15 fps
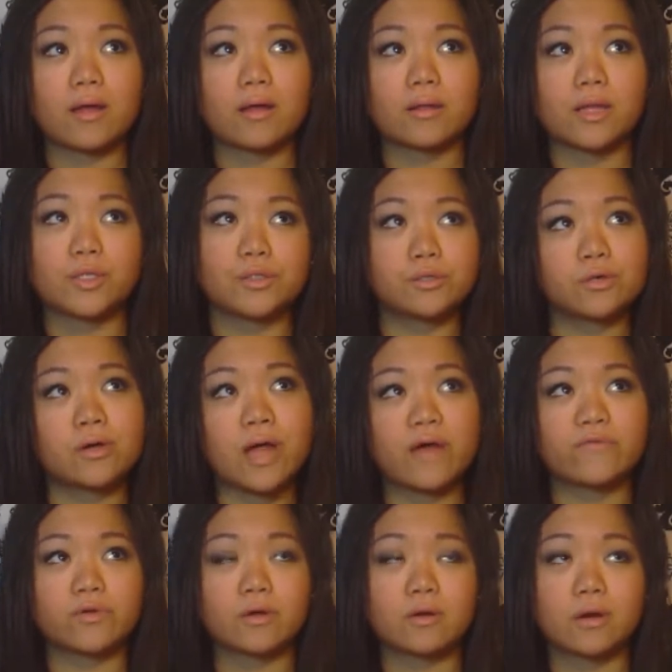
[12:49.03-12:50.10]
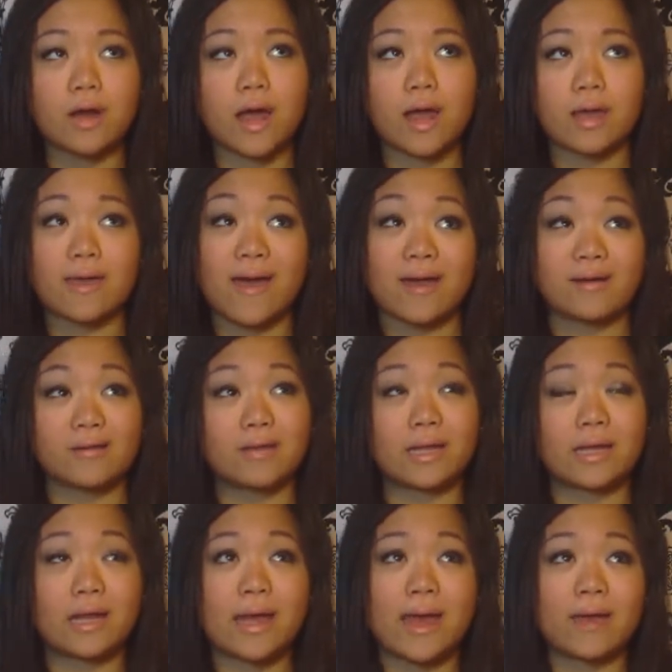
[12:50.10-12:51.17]
like sooner after I
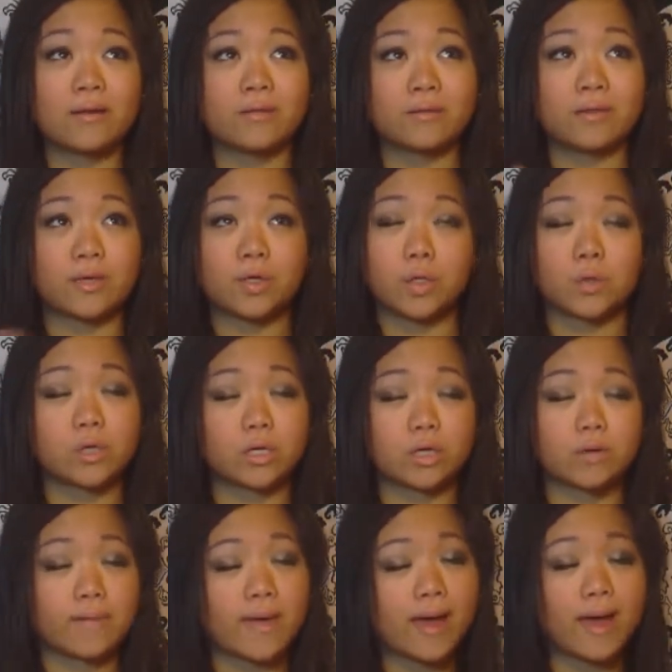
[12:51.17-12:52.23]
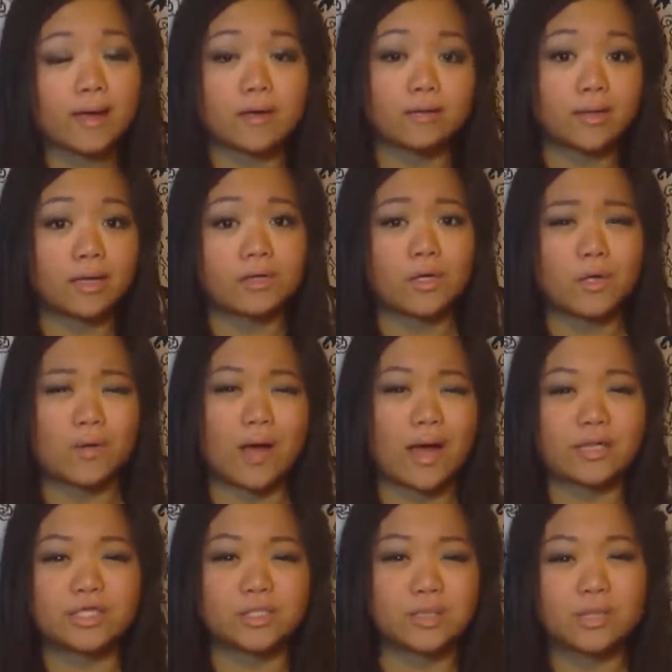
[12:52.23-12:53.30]
added the coworker back, and then you know
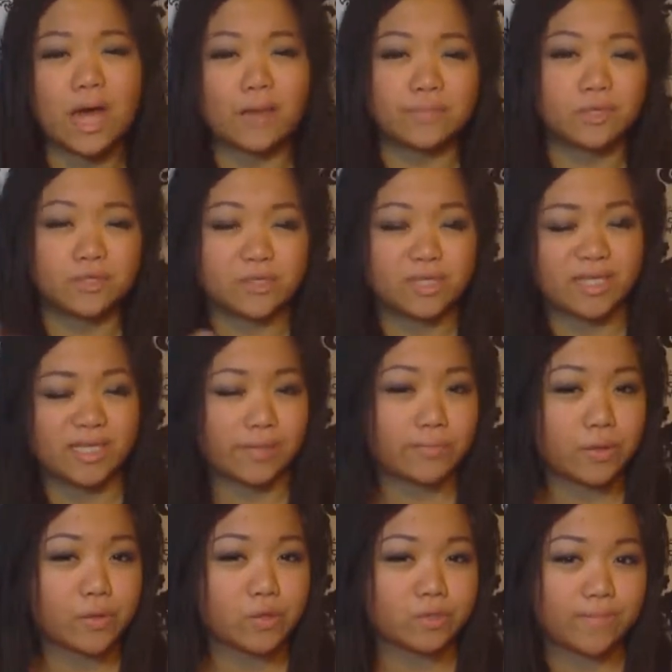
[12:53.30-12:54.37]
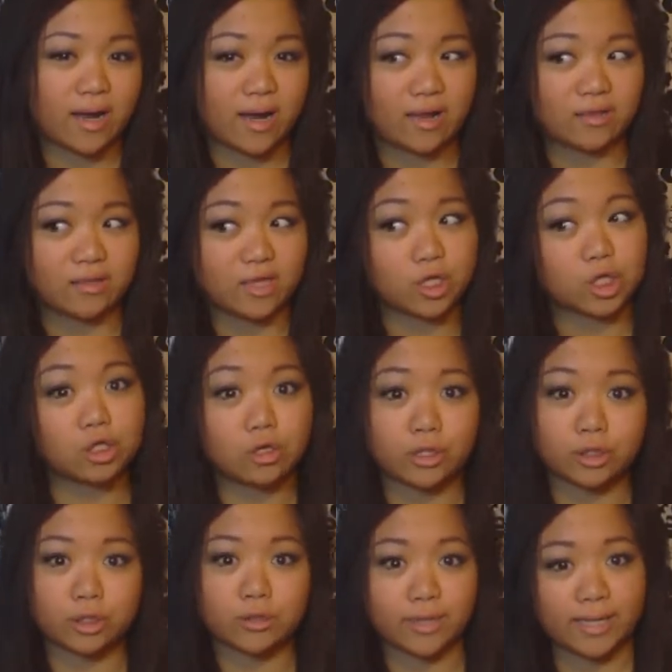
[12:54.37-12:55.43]
I just happened to see that post by the girl I
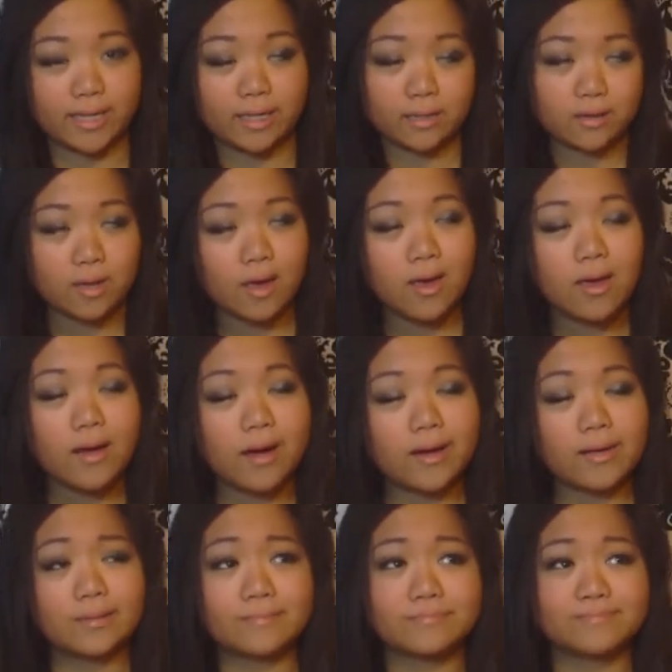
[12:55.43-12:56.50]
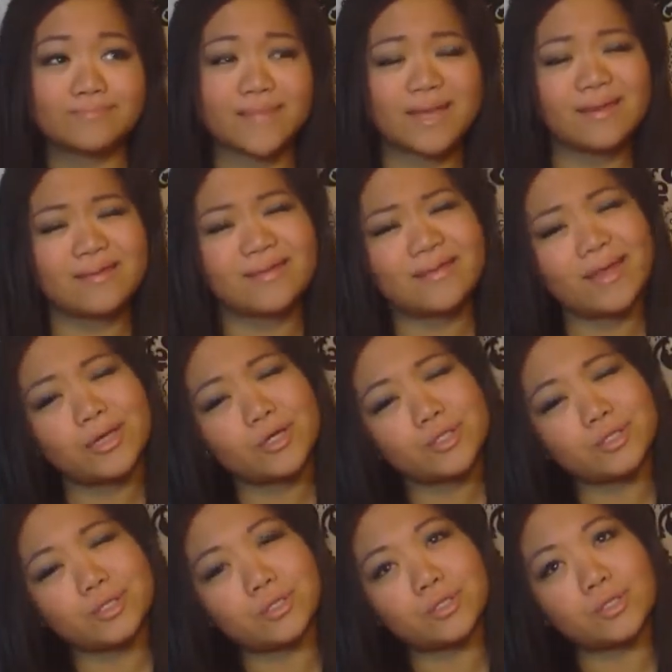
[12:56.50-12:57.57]
don't like, and it's like, you're
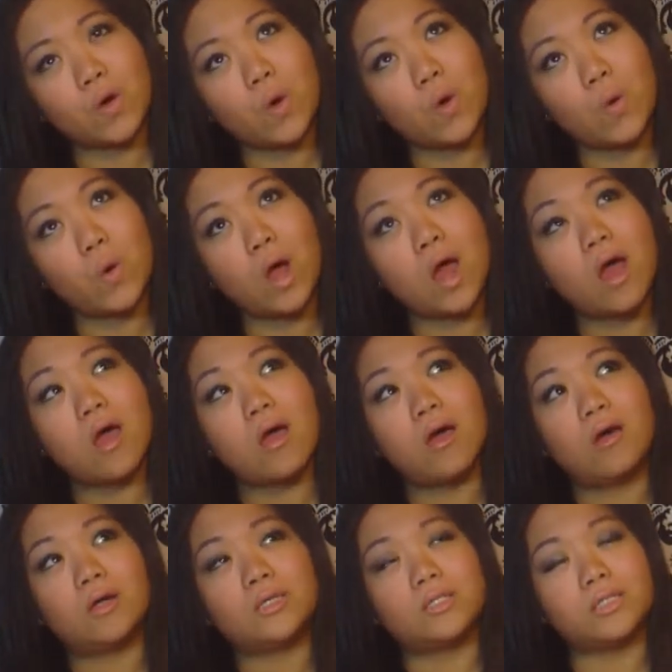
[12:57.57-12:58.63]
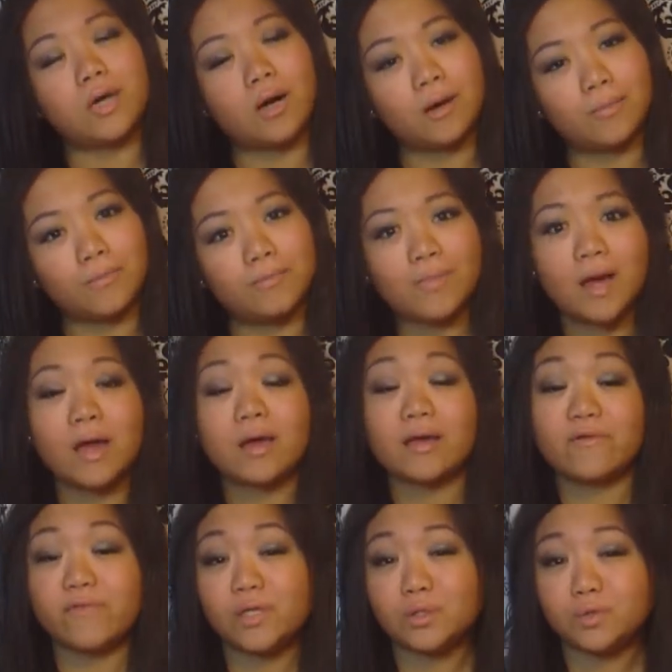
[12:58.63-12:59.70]
so dumb.
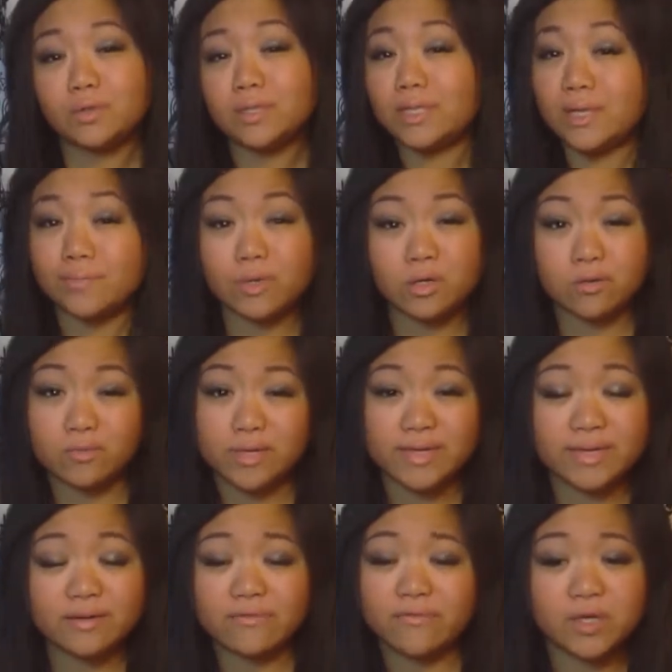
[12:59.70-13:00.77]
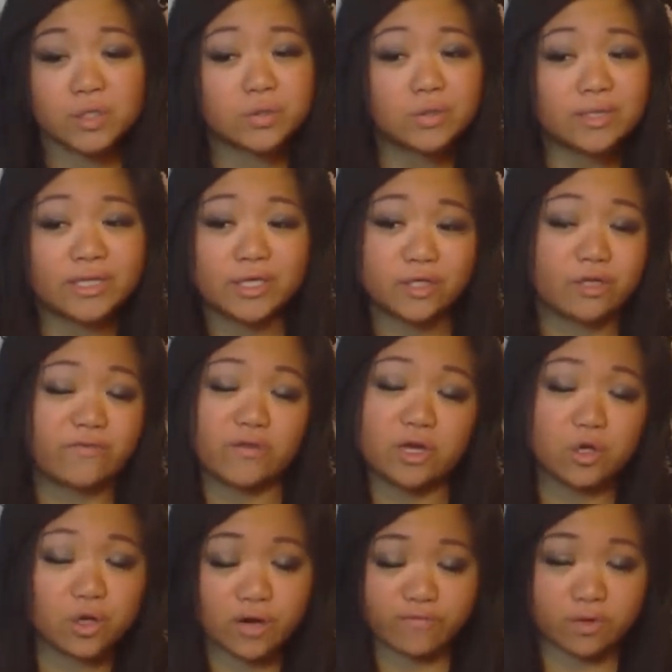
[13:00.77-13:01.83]
Eventually I'm gonna read it. Eventually you
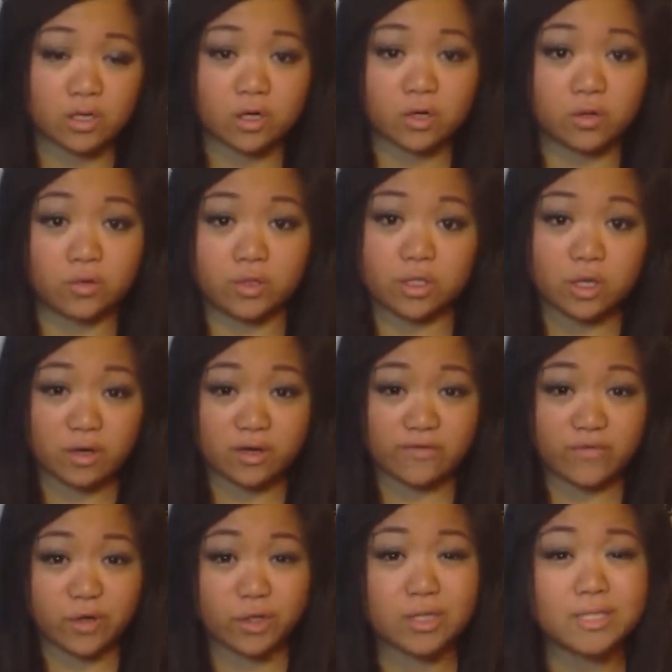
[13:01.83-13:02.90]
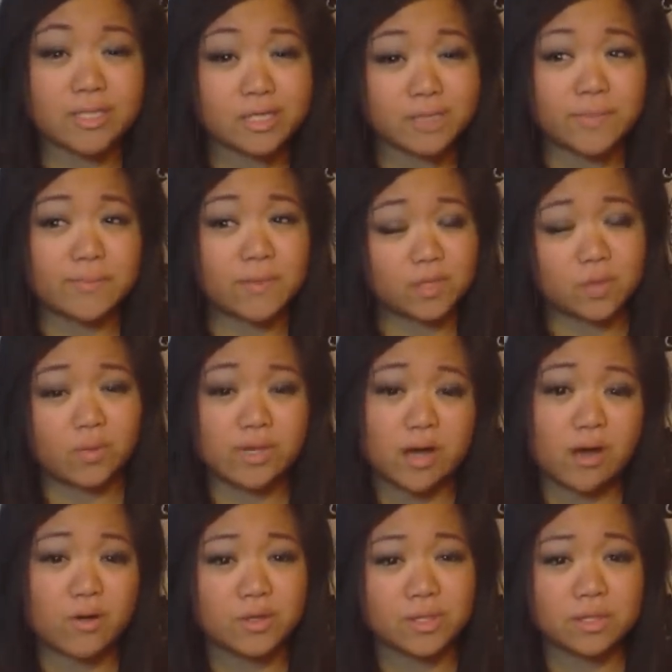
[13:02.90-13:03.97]
never know, you know, if you're gonna say something about someone
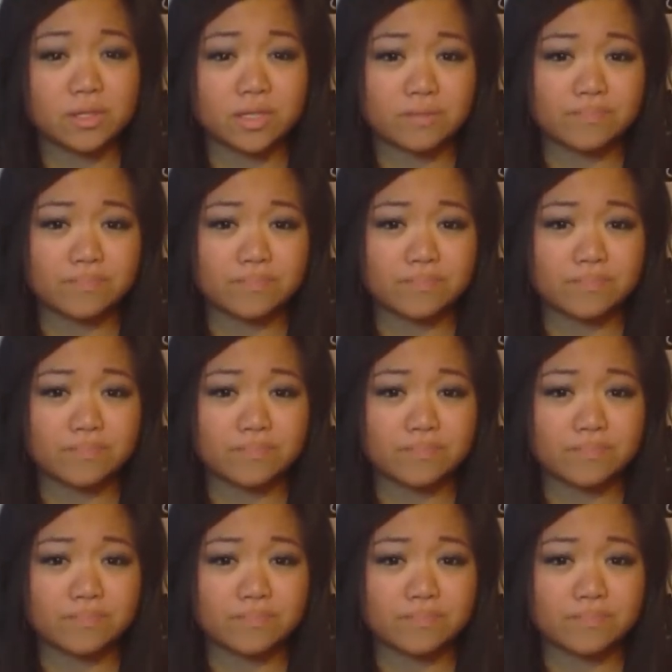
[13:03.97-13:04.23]
else,